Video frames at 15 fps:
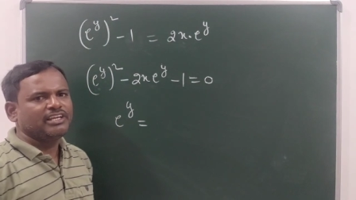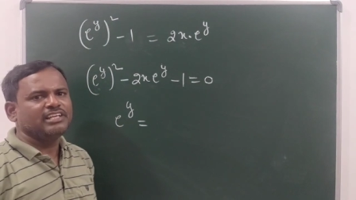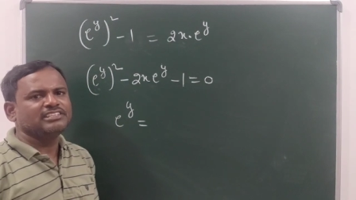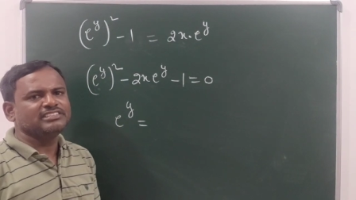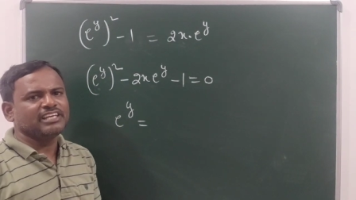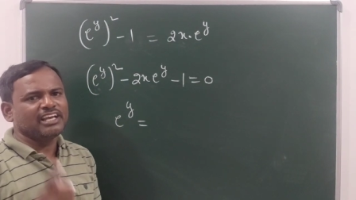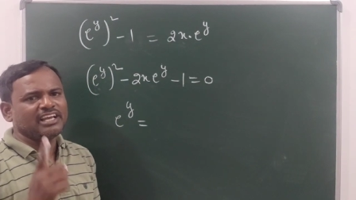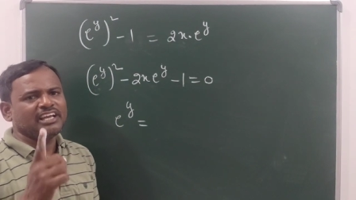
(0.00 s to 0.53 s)

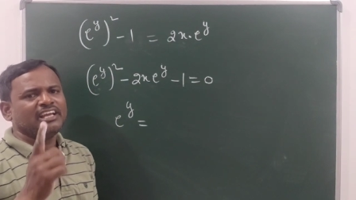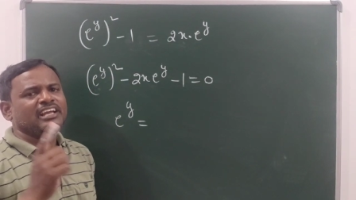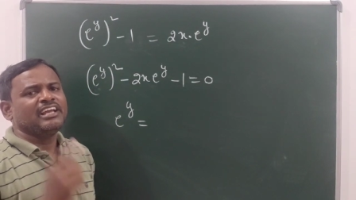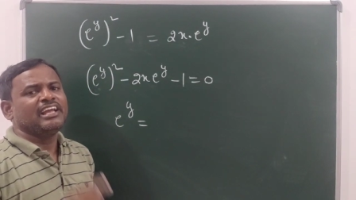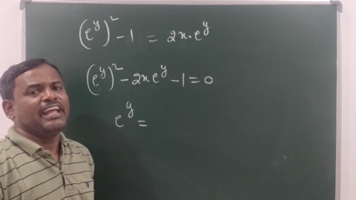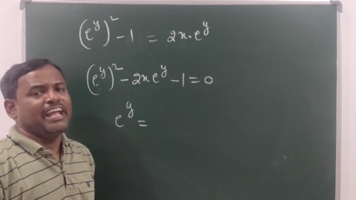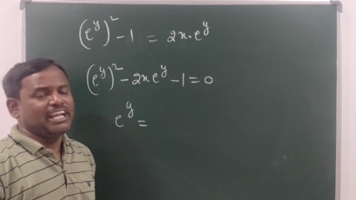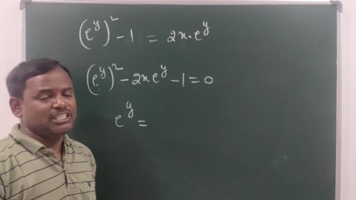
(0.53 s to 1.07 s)
is a
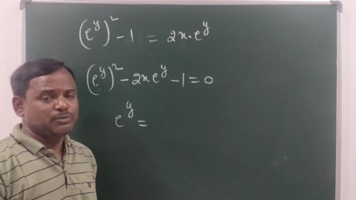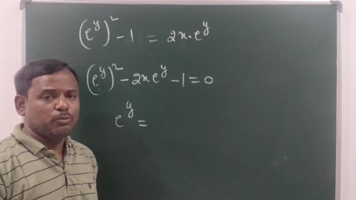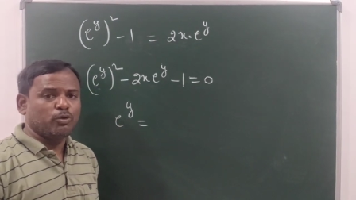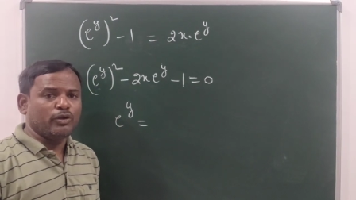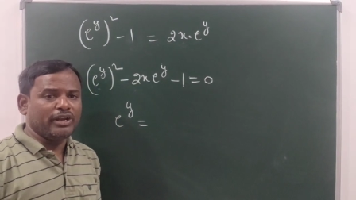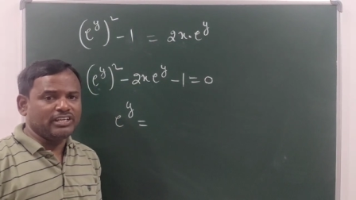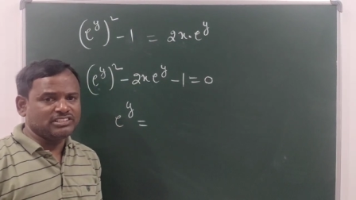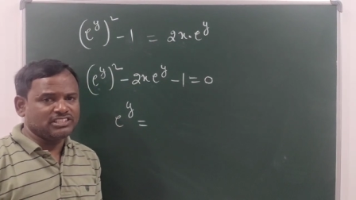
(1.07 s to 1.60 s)

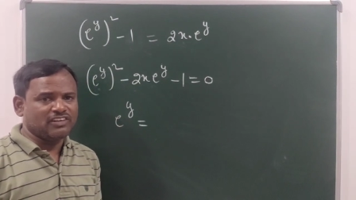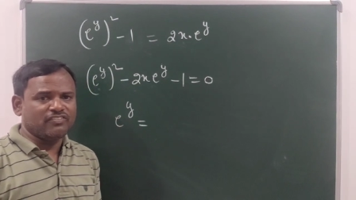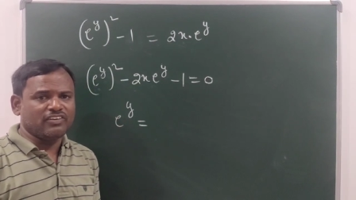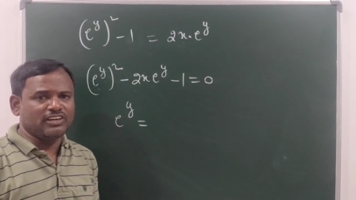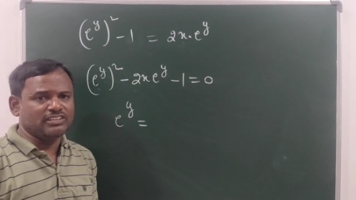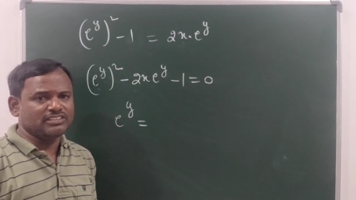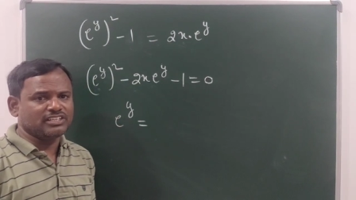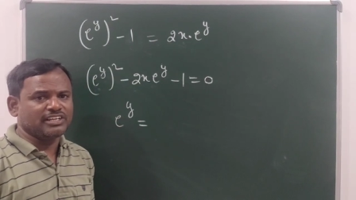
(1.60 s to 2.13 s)
exponential
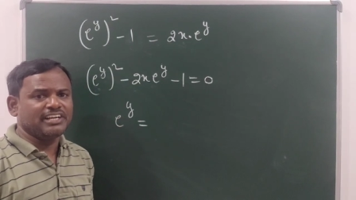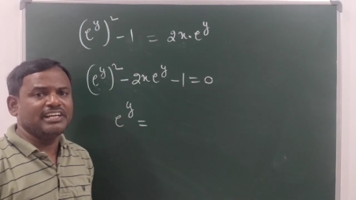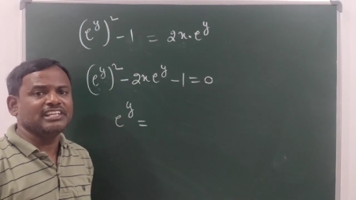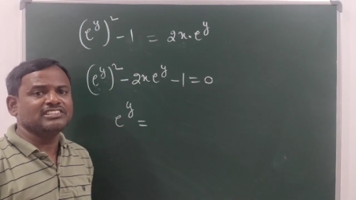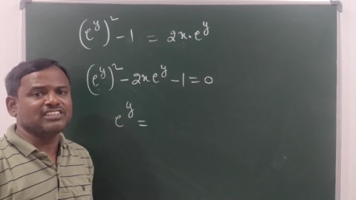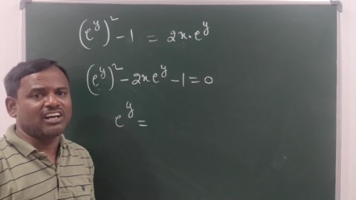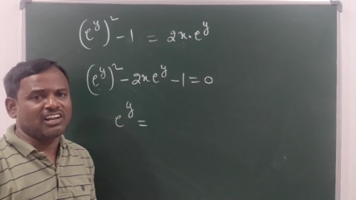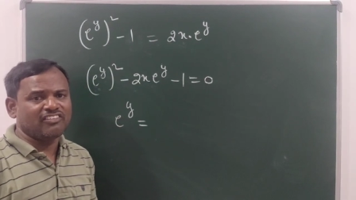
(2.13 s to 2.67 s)
function. It
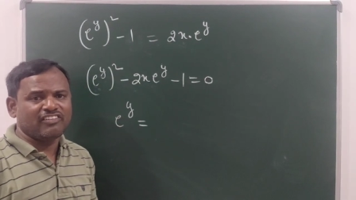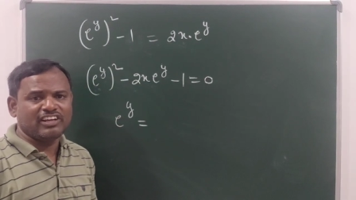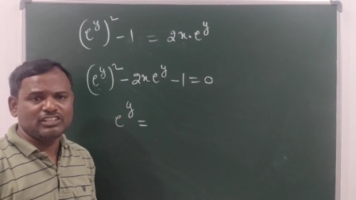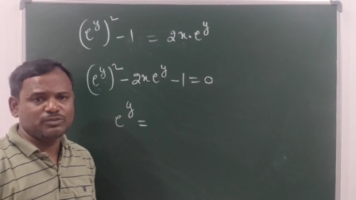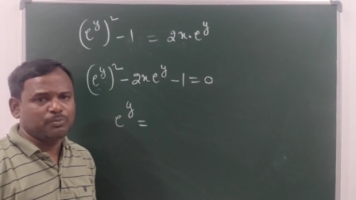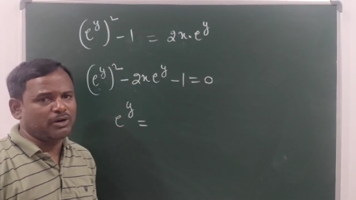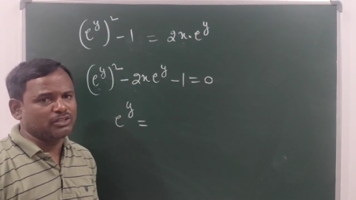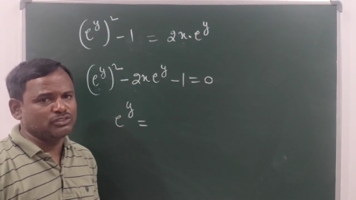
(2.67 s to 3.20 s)
is
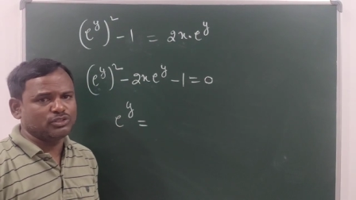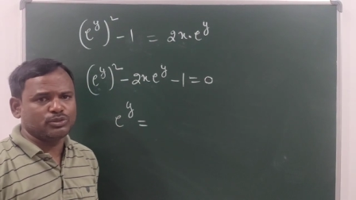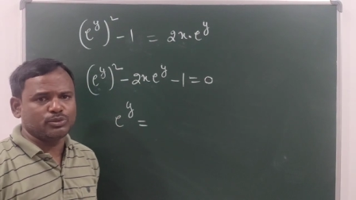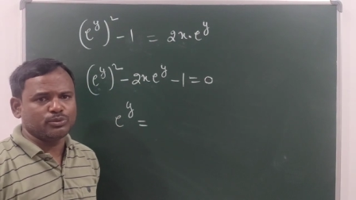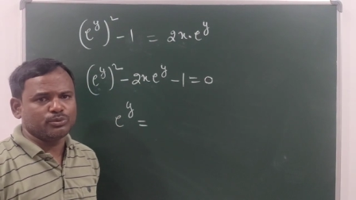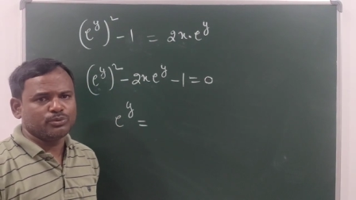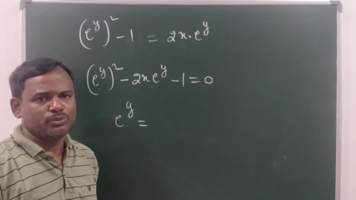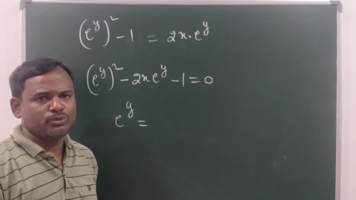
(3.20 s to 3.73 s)
always
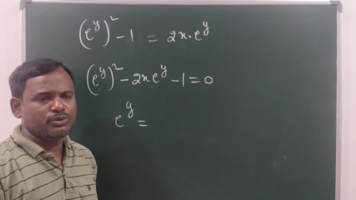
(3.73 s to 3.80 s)
positive.